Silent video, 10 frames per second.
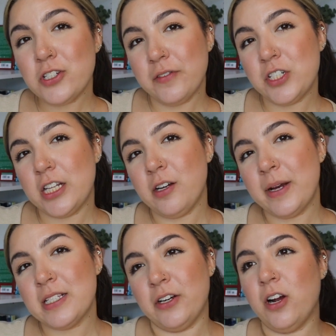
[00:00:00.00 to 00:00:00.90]
Deserve Each Other
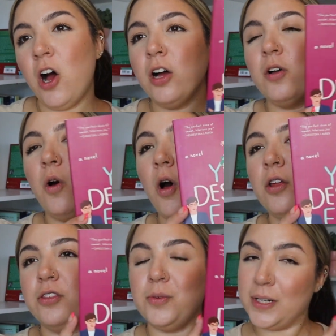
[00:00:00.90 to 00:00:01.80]
by Sarah
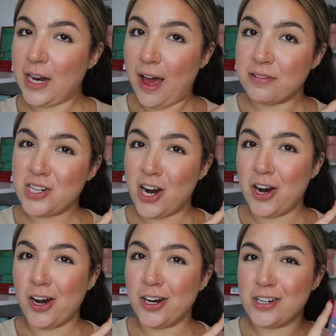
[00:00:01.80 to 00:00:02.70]
Hoggle, 3.5
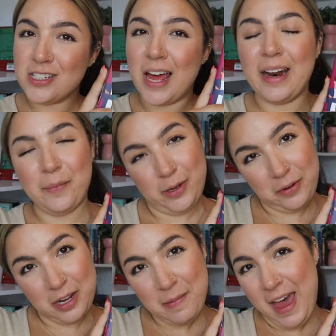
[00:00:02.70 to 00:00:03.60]
stars, and I would
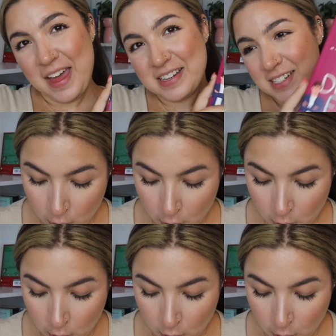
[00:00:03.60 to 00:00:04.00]
recommend.